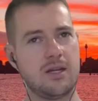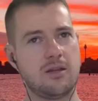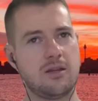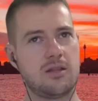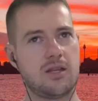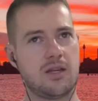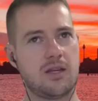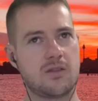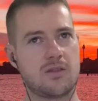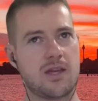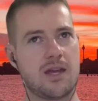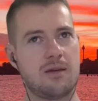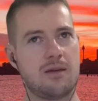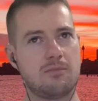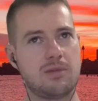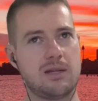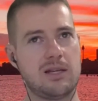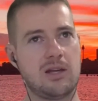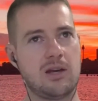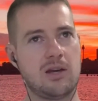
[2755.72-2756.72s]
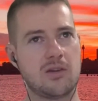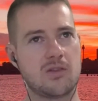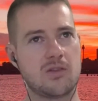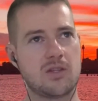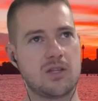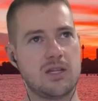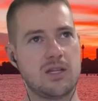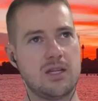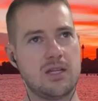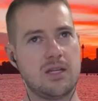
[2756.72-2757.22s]
things can be
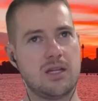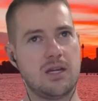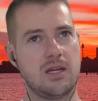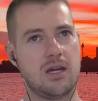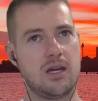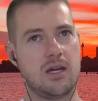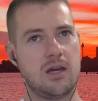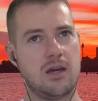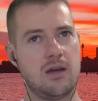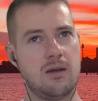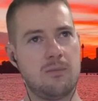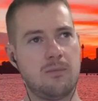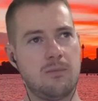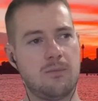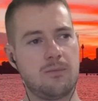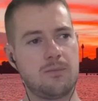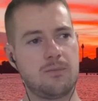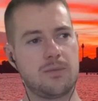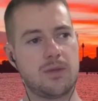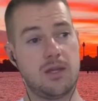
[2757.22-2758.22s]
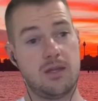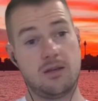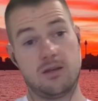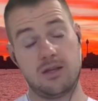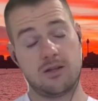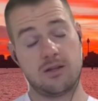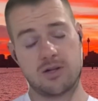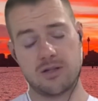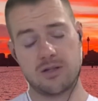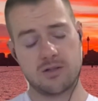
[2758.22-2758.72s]
lost um, in
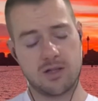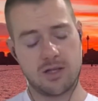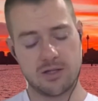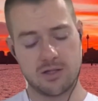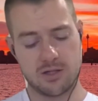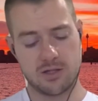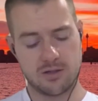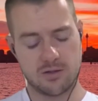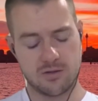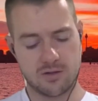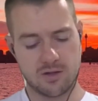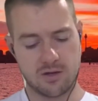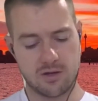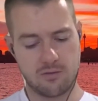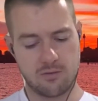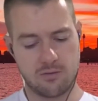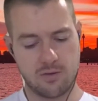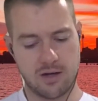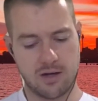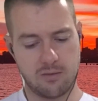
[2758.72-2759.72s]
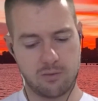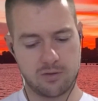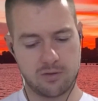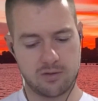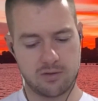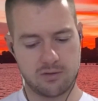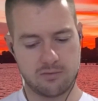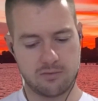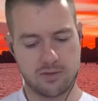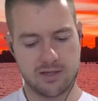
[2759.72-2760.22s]
in translation, and so I
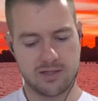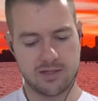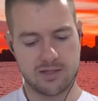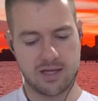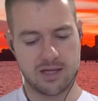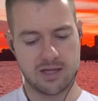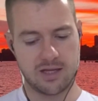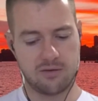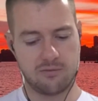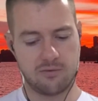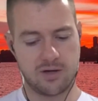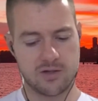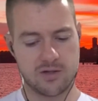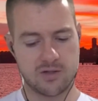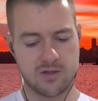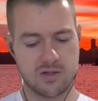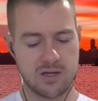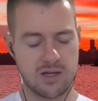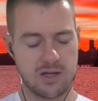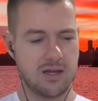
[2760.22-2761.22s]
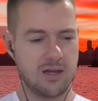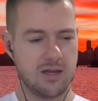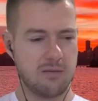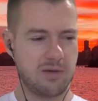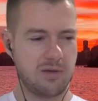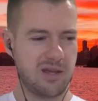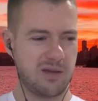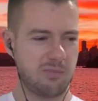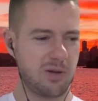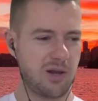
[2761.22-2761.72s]
wouldn't really take any risks
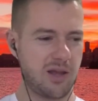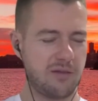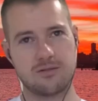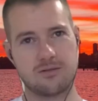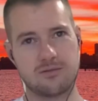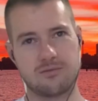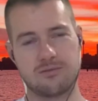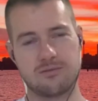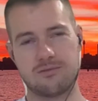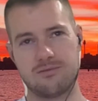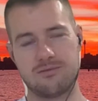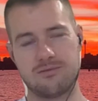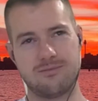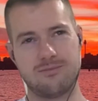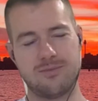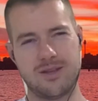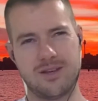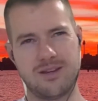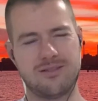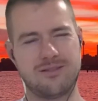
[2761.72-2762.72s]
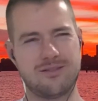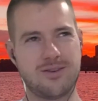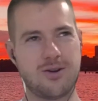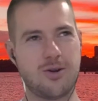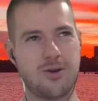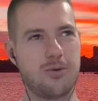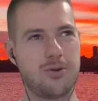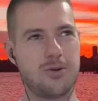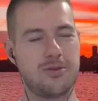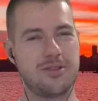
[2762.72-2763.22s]
being played mean
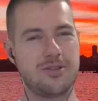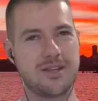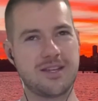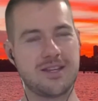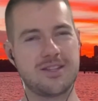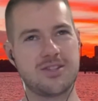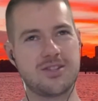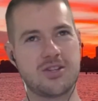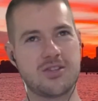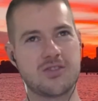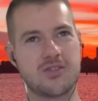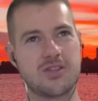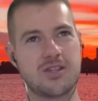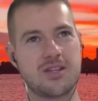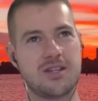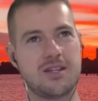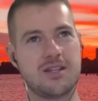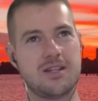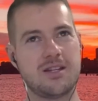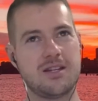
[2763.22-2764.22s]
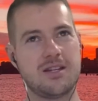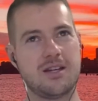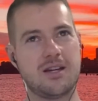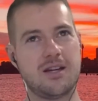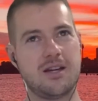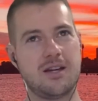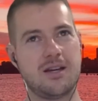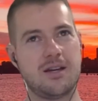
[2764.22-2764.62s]
not what you think it does. Mm.